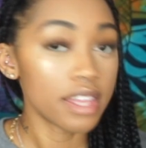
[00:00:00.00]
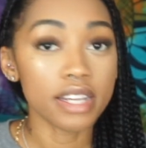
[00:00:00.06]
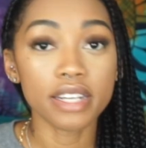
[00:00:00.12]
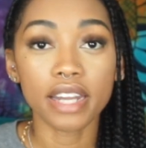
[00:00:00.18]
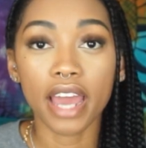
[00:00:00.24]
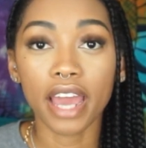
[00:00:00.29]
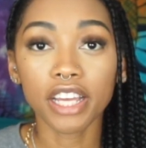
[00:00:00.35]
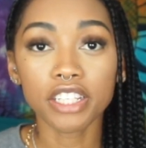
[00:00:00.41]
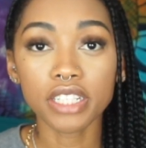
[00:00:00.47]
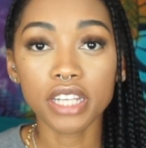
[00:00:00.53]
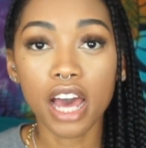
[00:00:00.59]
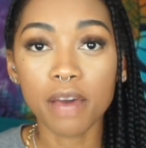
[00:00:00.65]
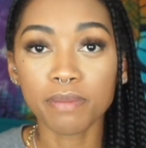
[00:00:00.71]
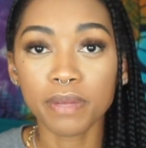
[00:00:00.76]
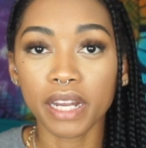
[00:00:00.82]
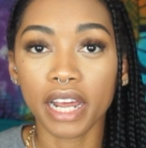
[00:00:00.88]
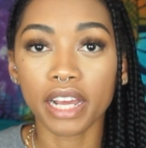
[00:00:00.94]
The next
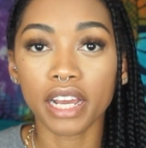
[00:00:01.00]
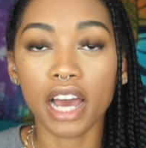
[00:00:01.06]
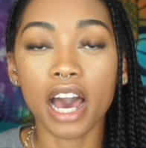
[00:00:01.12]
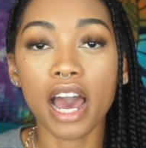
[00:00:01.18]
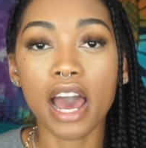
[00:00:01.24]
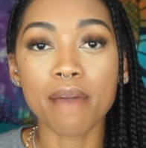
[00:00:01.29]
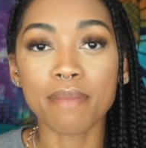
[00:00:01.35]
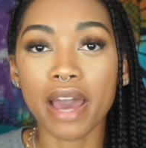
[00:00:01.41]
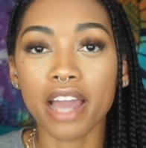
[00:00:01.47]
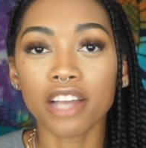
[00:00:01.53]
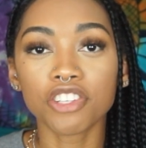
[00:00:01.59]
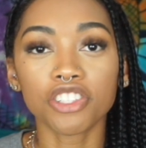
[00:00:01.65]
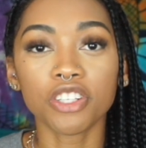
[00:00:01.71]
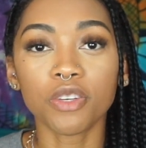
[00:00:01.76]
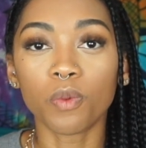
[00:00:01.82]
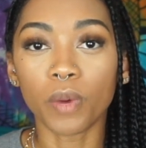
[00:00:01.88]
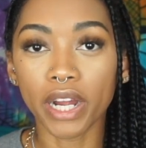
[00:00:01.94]
top that I got, I'm
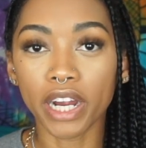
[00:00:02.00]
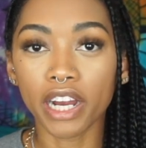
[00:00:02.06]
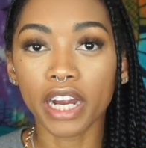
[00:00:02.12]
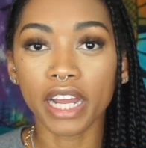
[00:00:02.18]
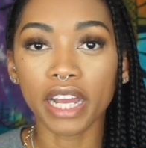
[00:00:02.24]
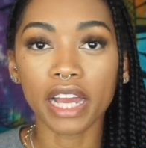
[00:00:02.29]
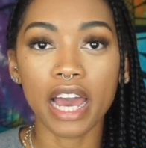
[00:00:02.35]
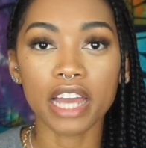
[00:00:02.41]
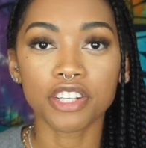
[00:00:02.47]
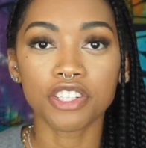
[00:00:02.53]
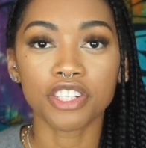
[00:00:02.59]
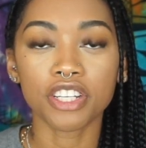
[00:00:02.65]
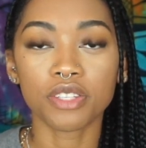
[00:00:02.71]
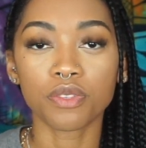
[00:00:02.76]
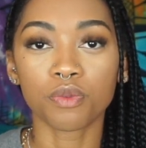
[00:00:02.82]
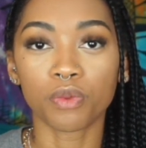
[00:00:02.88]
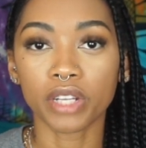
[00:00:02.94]
actually wearing. I
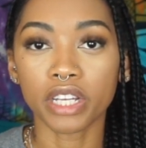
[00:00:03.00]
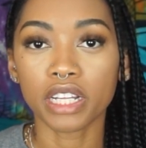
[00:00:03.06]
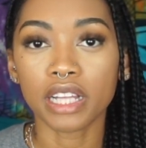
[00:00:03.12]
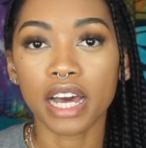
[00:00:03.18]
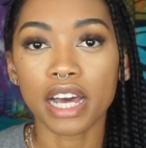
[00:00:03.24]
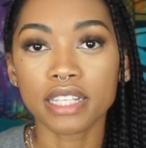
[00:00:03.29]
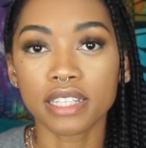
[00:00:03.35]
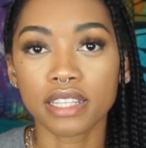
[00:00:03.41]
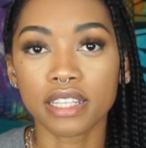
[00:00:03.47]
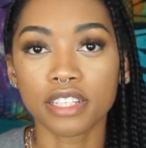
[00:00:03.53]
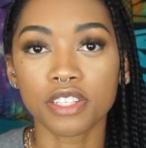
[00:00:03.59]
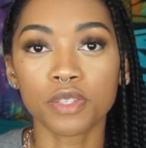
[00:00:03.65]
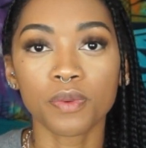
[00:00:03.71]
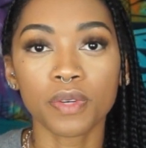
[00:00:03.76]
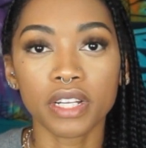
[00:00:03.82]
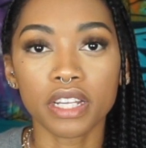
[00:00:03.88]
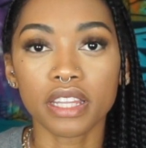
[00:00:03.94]
just realized that this is
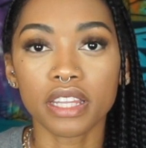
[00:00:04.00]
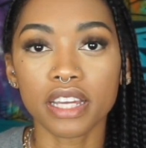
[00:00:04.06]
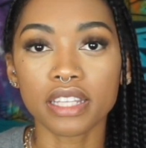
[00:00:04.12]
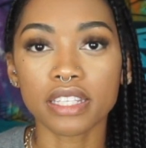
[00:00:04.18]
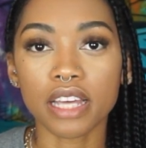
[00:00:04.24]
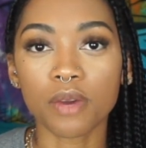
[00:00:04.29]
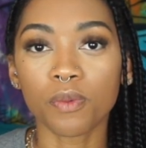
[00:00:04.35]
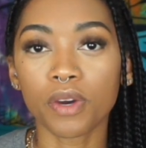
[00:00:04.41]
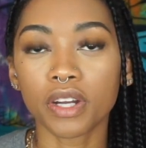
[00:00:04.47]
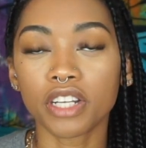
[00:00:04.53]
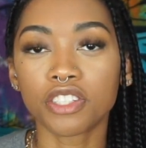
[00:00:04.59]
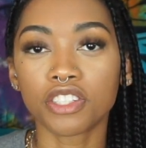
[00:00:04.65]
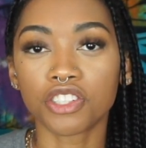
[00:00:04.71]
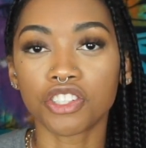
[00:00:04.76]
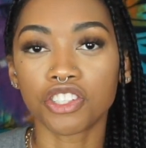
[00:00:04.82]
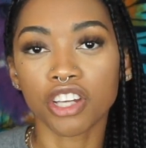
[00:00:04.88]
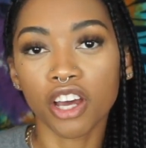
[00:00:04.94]
one of the things I wanted
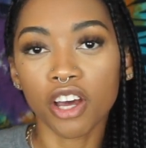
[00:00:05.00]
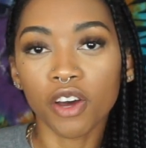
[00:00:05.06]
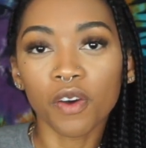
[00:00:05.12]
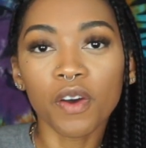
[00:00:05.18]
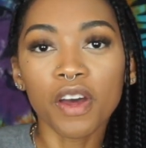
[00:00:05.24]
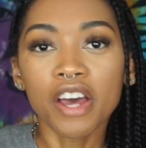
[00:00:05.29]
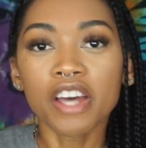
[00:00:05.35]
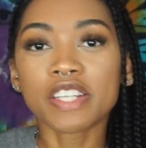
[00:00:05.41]
to show.